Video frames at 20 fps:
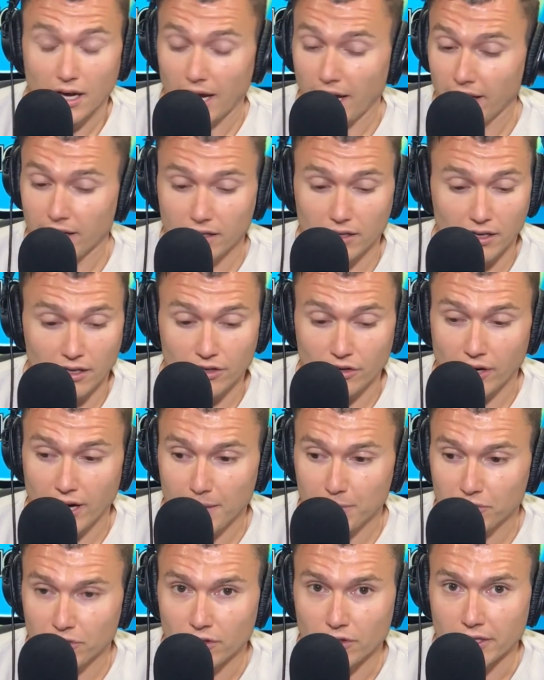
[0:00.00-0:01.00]
And you're
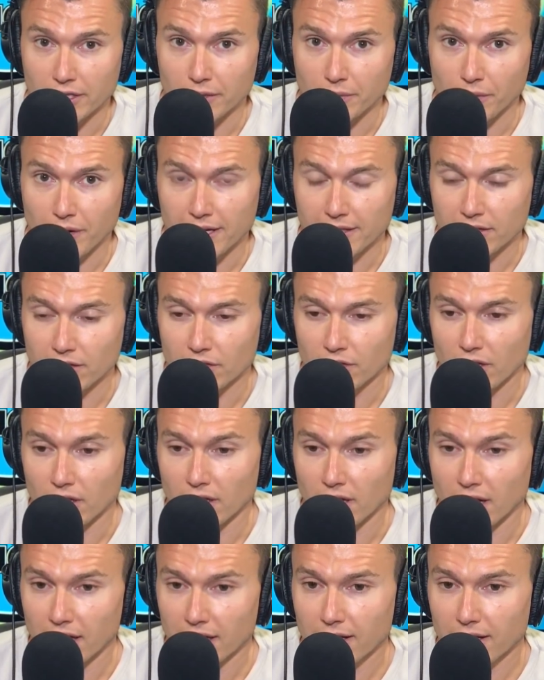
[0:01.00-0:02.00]
absolutely right. There's a
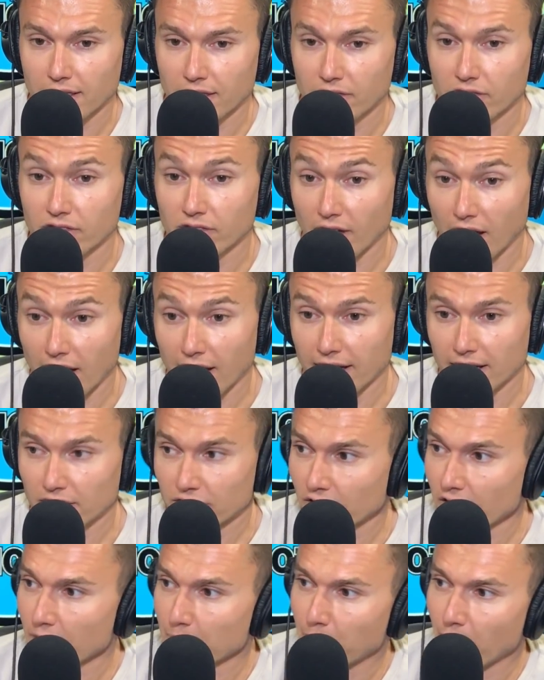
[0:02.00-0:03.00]
lot of sides
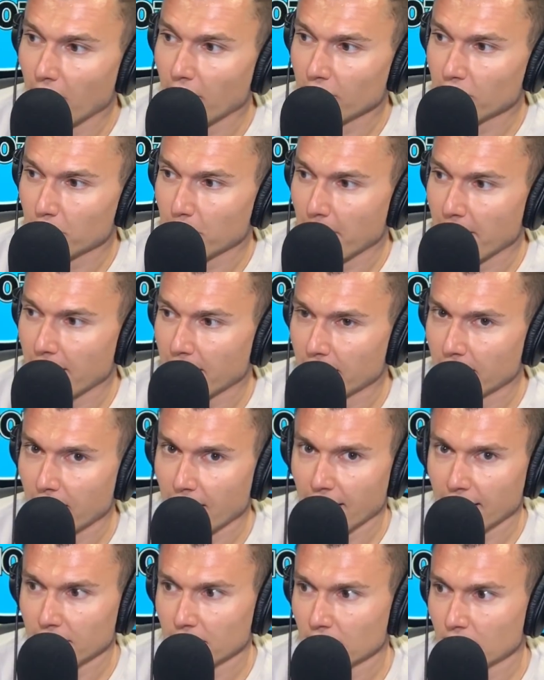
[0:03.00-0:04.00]
to the boss man
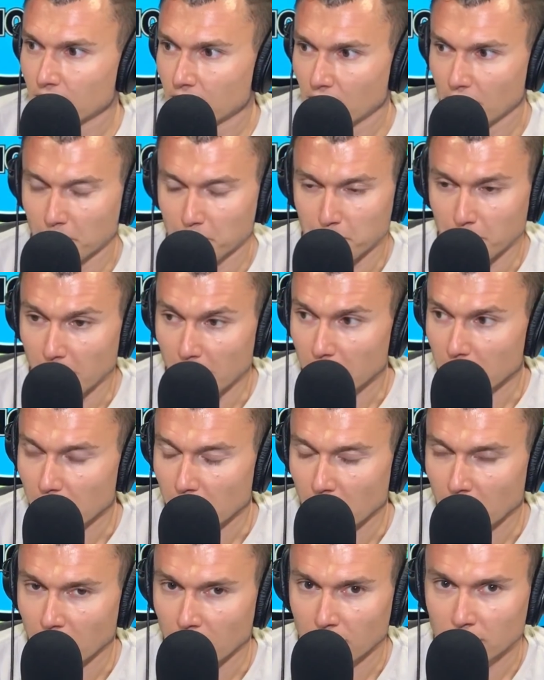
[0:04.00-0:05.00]
that the
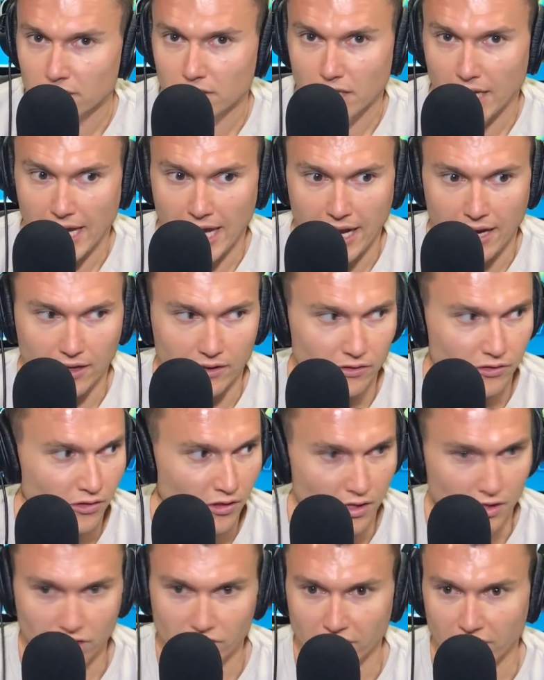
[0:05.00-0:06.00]
media and
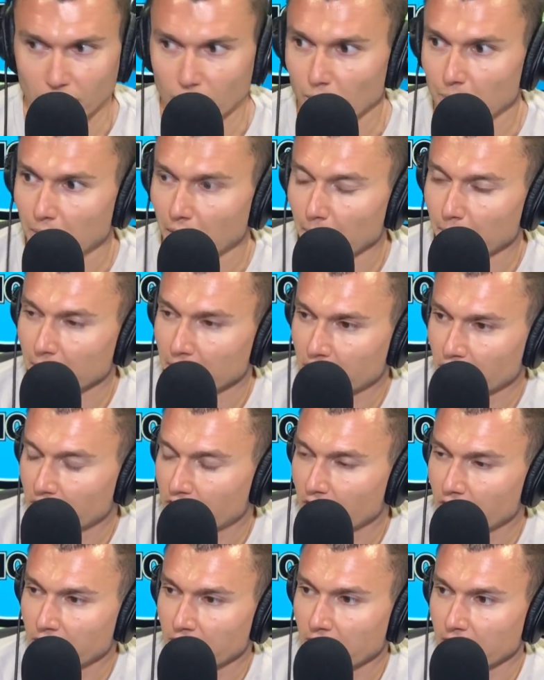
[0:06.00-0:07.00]
the general public just
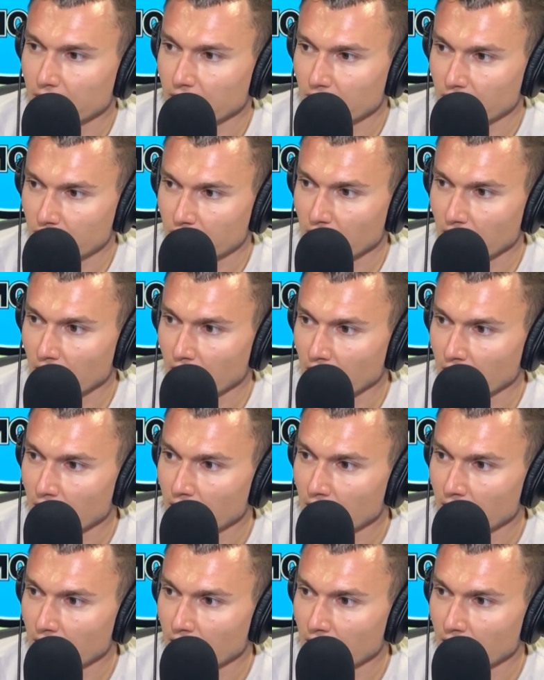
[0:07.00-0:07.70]
doesn't get to see.